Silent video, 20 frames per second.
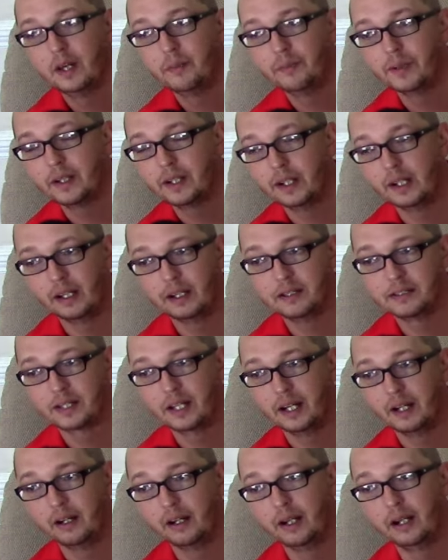because
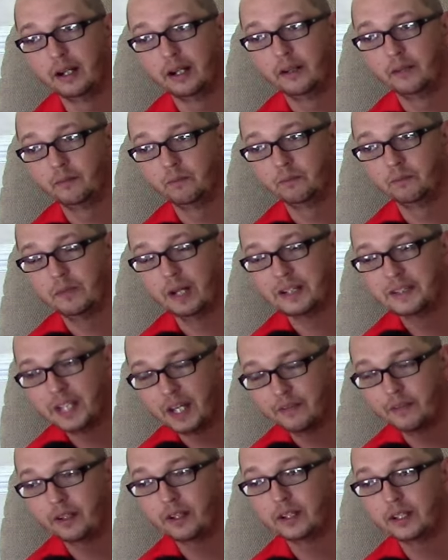I
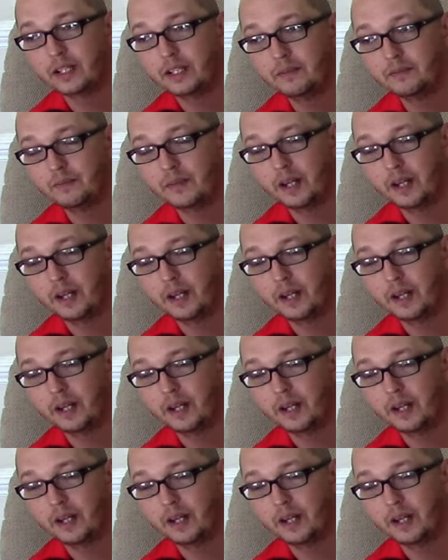definitely